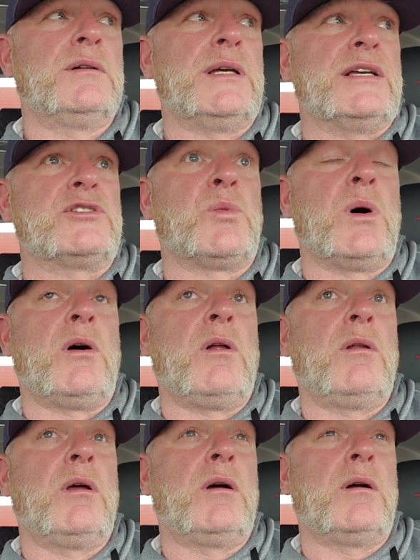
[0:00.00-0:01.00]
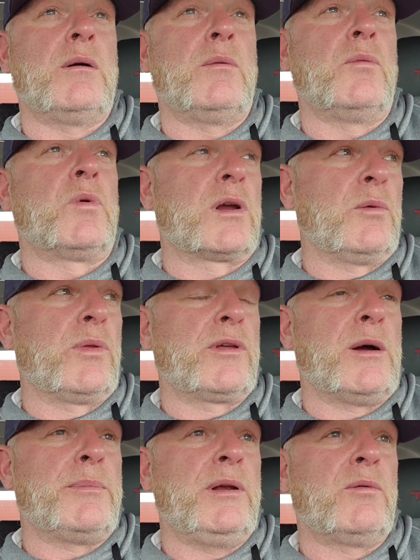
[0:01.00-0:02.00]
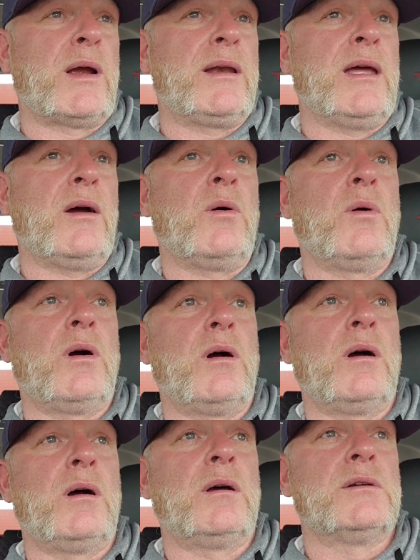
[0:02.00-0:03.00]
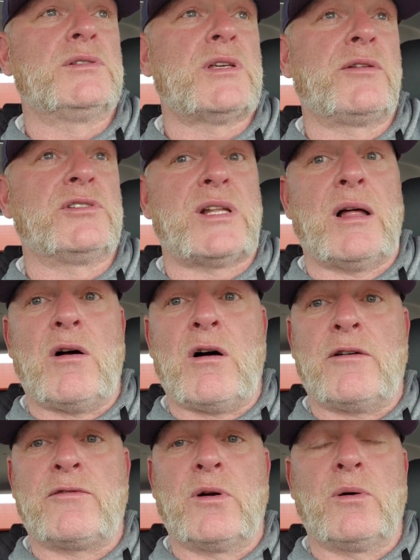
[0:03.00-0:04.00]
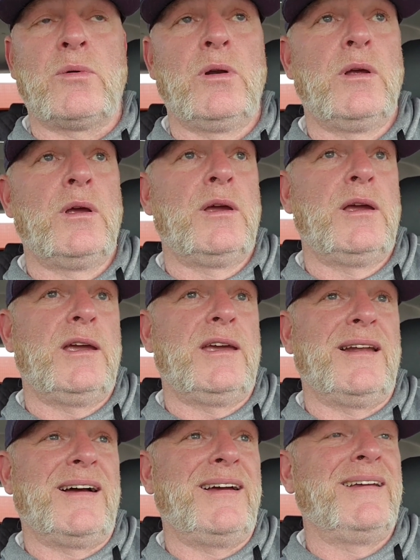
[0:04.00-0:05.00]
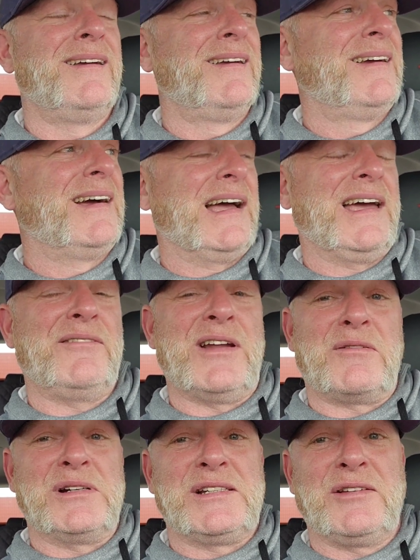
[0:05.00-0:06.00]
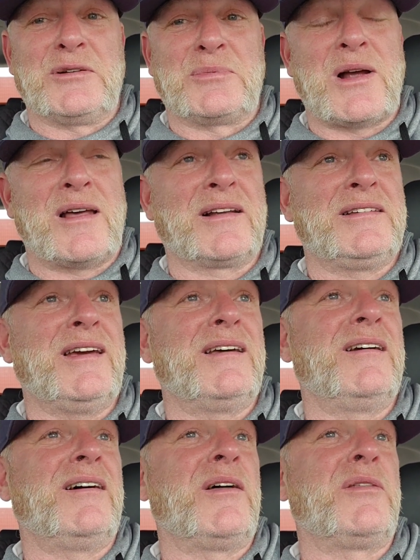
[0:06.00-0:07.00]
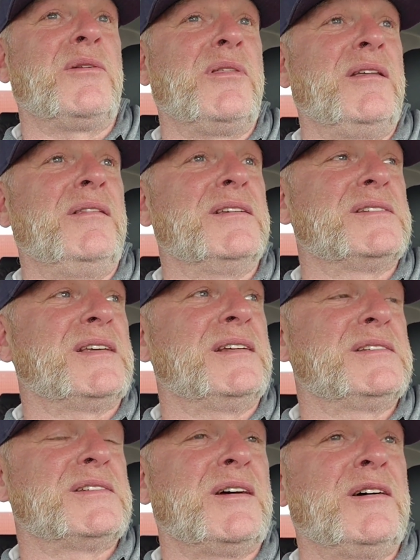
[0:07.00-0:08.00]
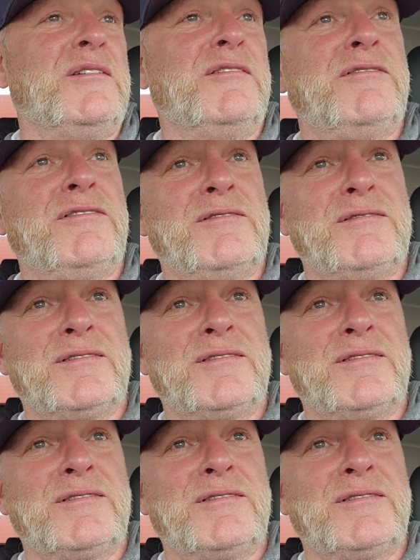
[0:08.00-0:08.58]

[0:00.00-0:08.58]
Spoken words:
As well, working with a company right now, Southern Style Off-Road. And I have not received their product yet, other than the sense of